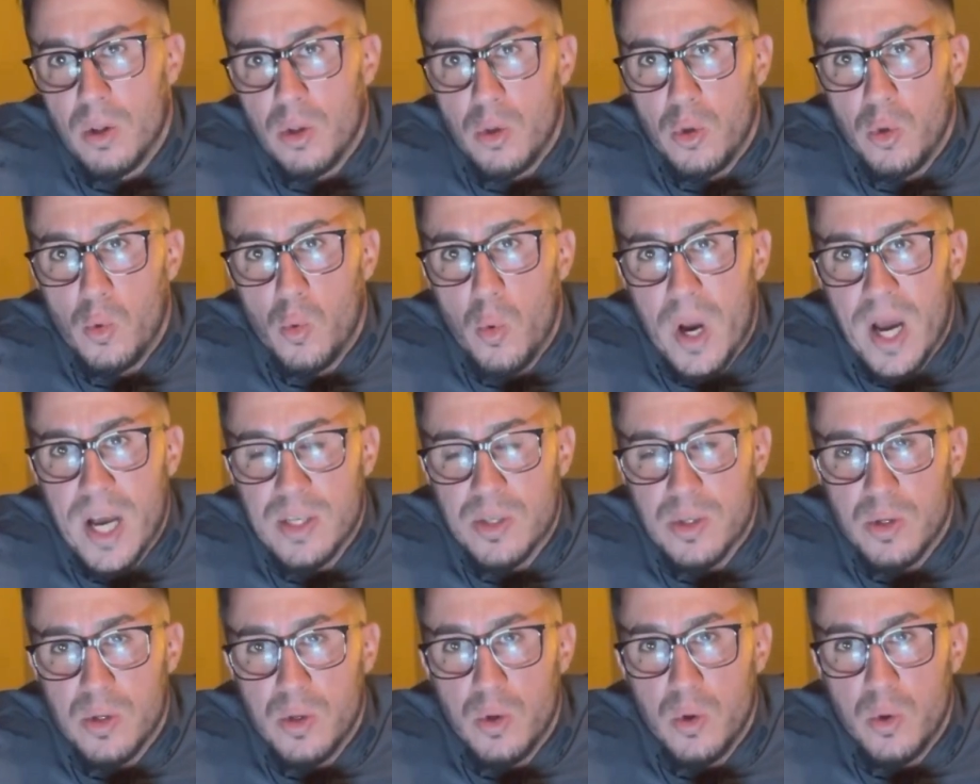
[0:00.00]

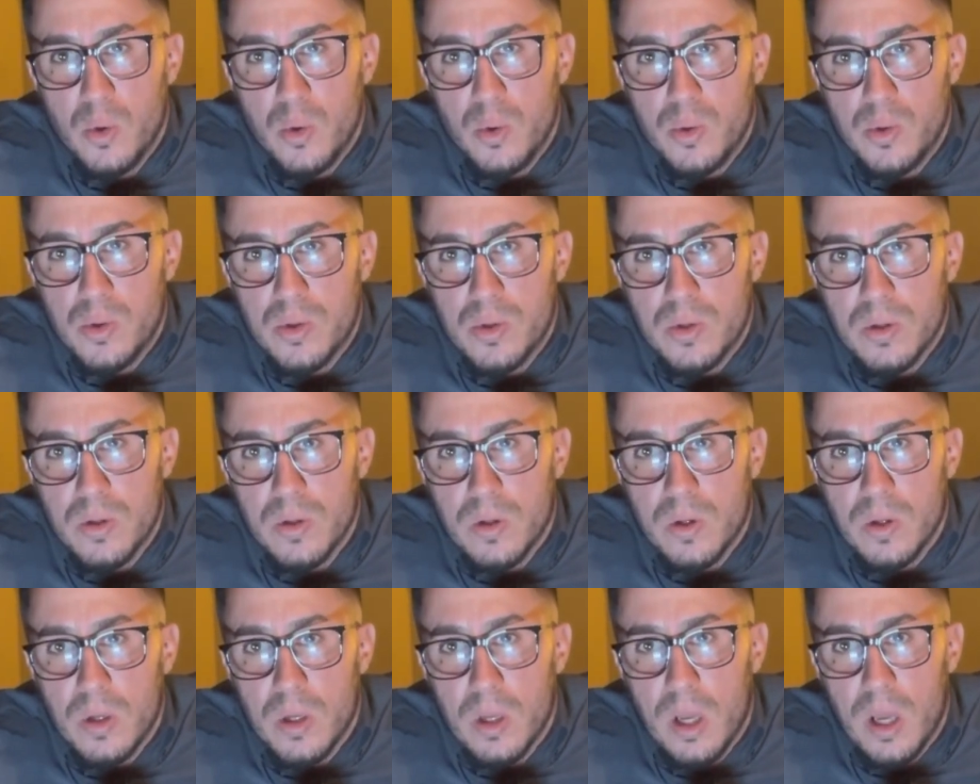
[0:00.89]
U.S. News
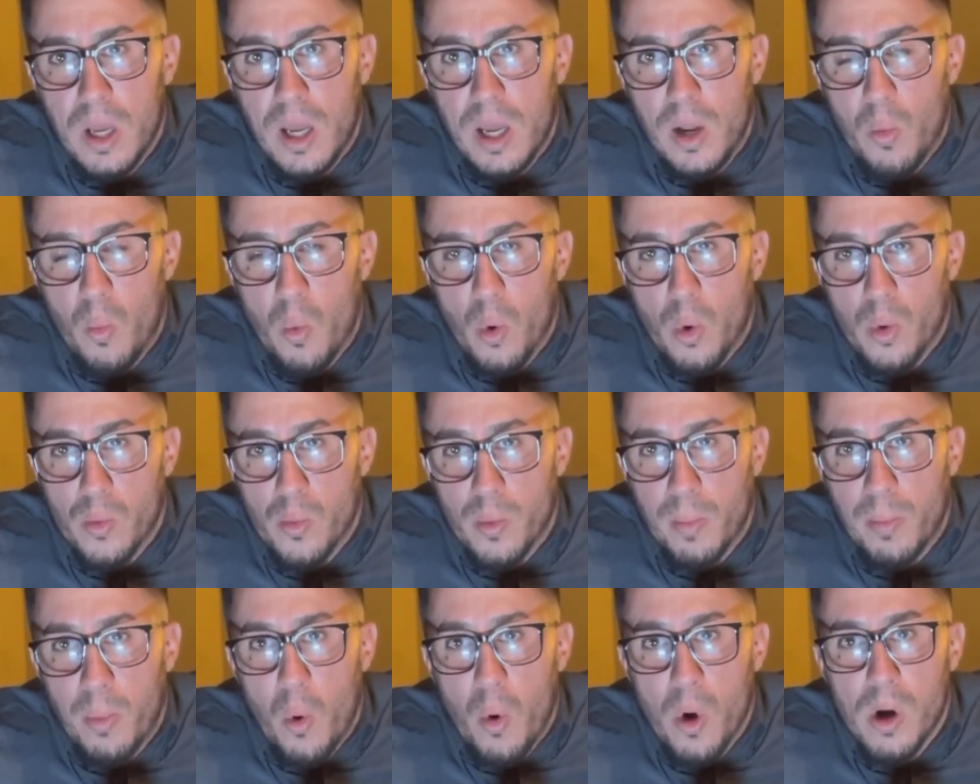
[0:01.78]
and World
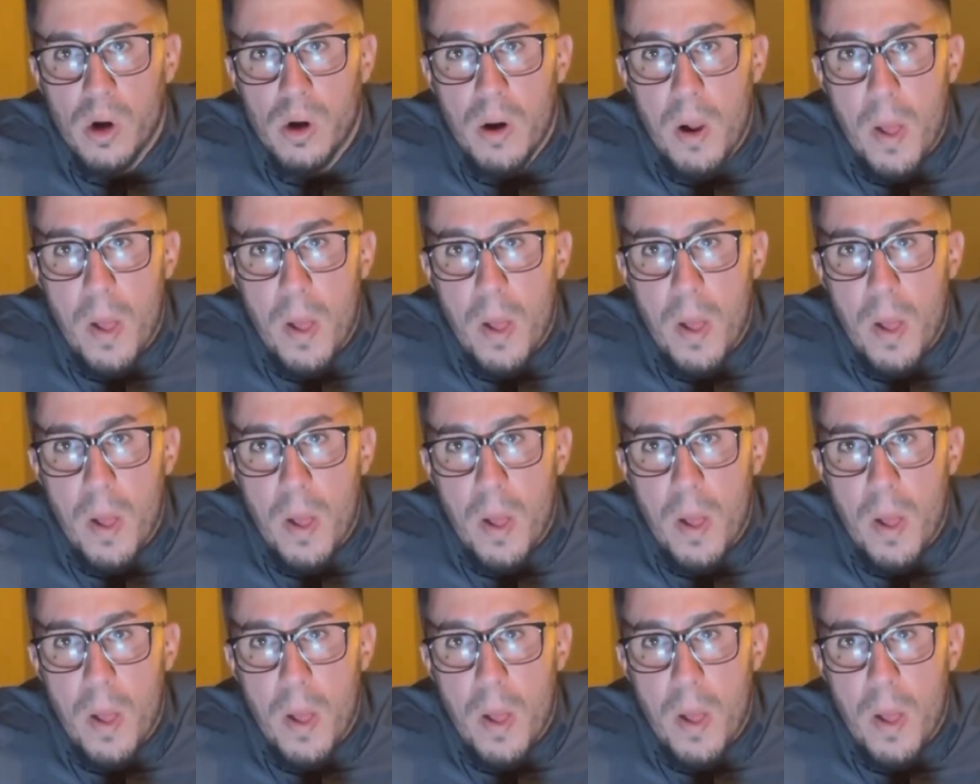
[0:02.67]
Report.